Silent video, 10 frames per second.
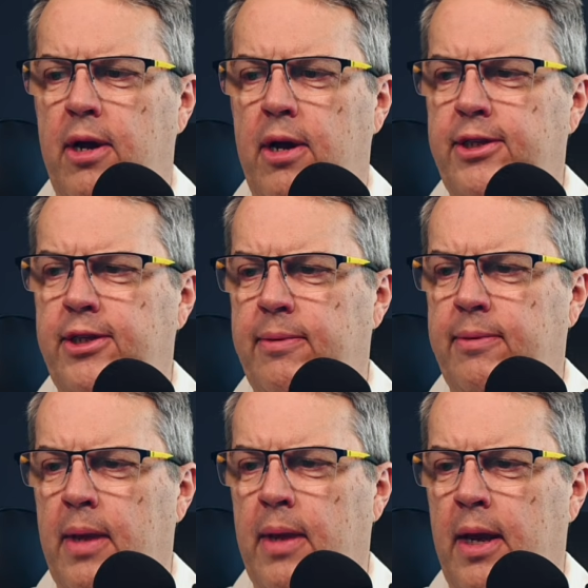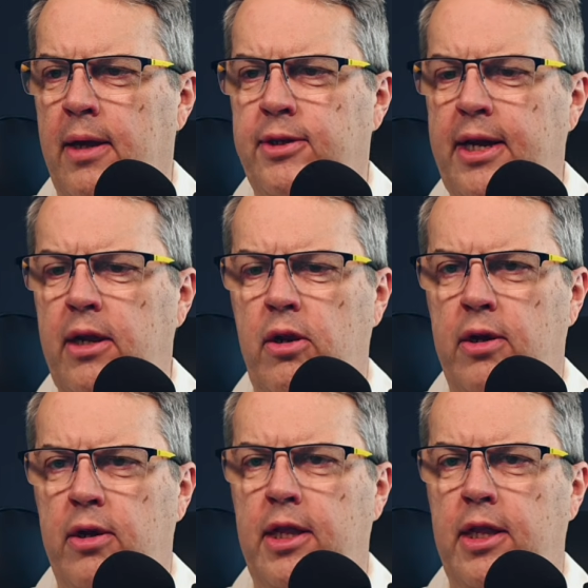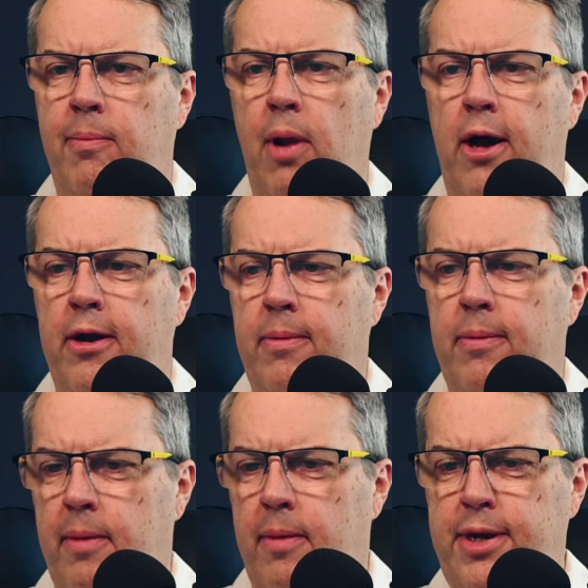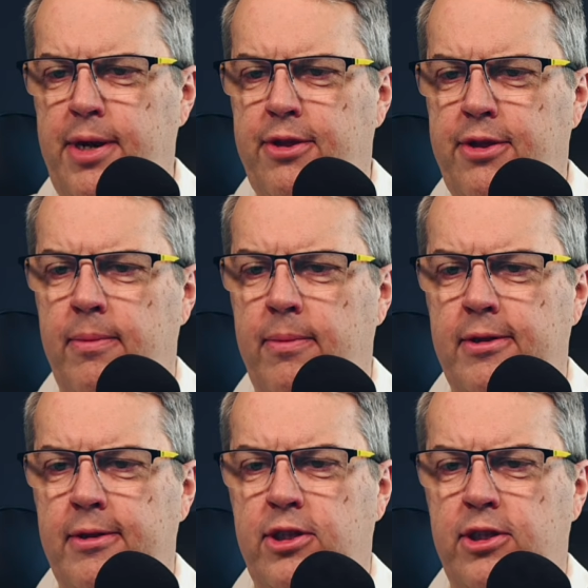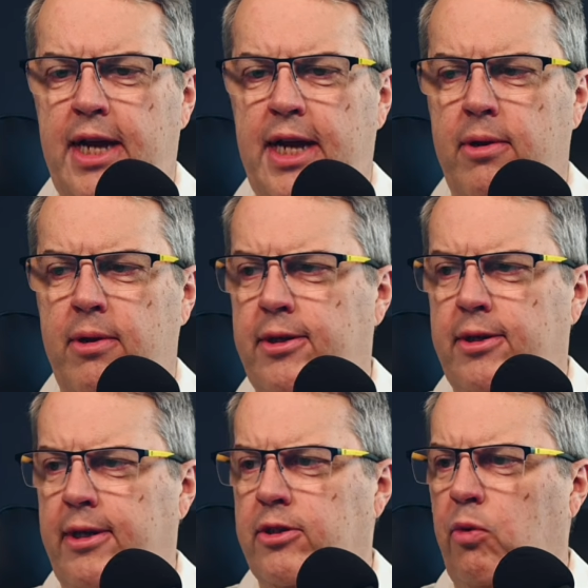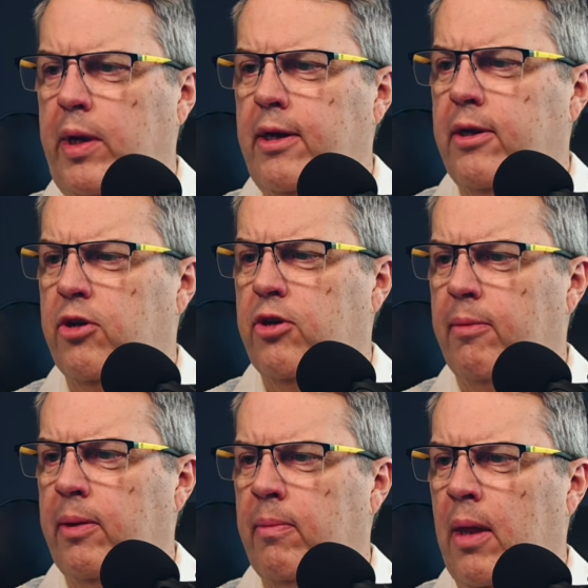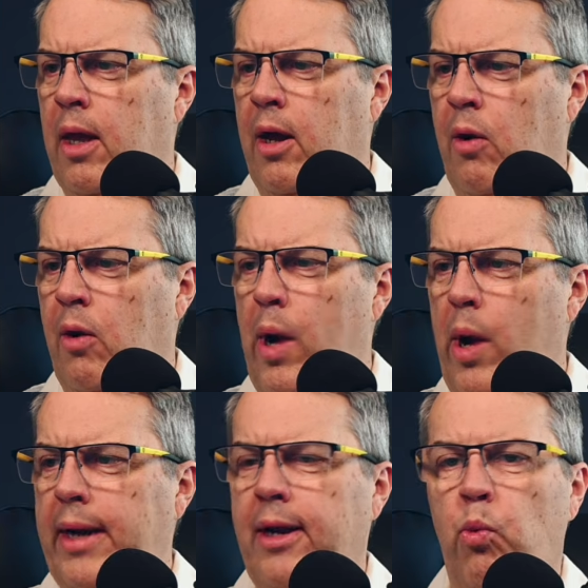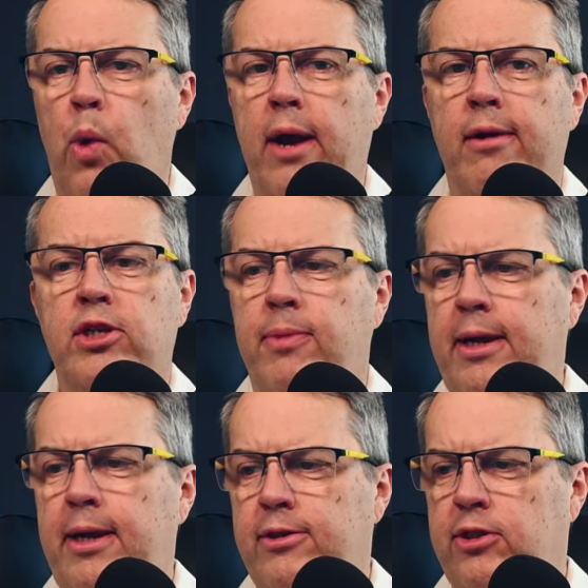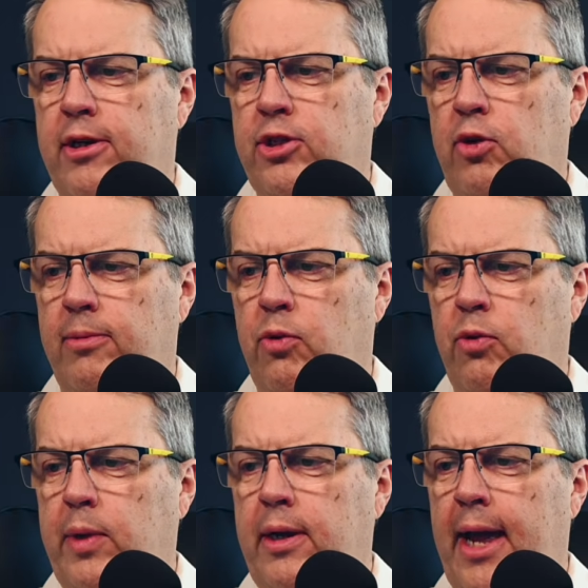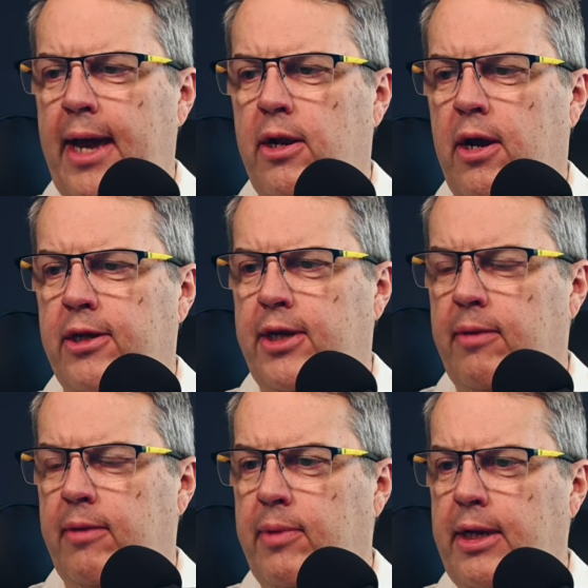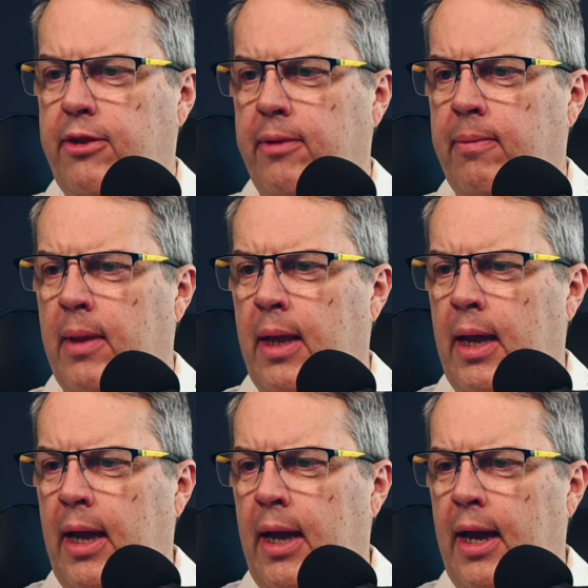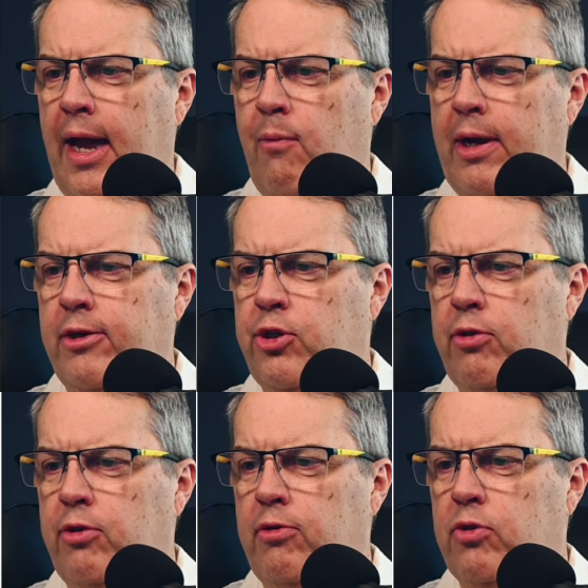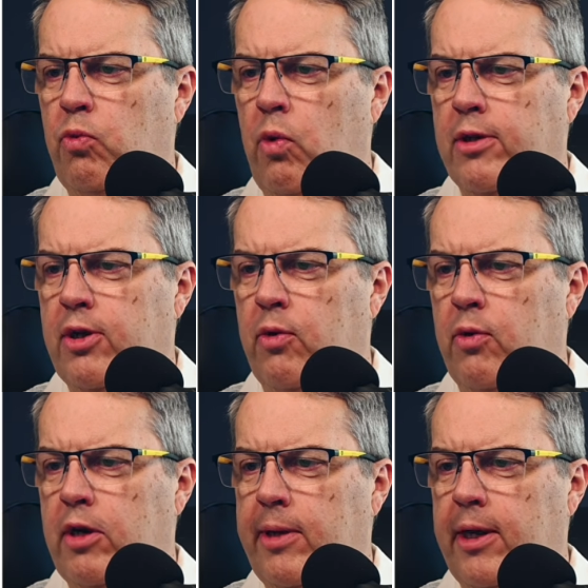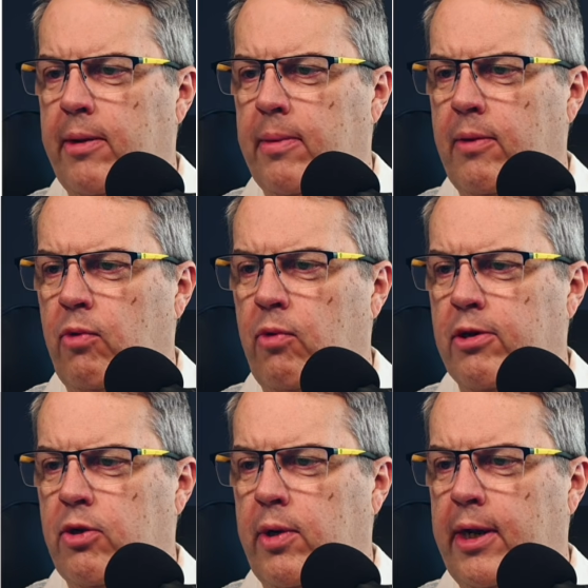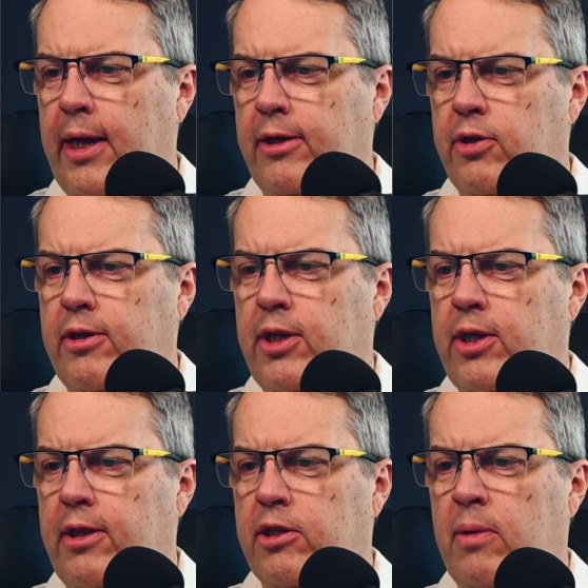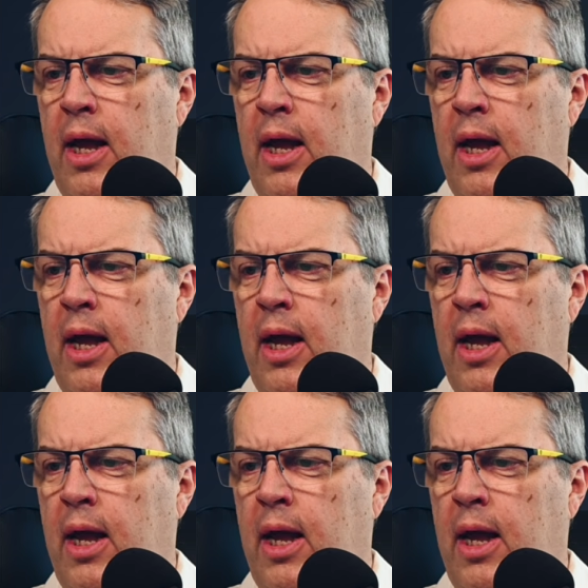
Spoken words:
content. Take a look in the block beneath it. This is timed content. So we can determine when and where something else is going to show up. So we can add content beneath it, and we can choose where is it going to begin and where is it going to end. So you can see this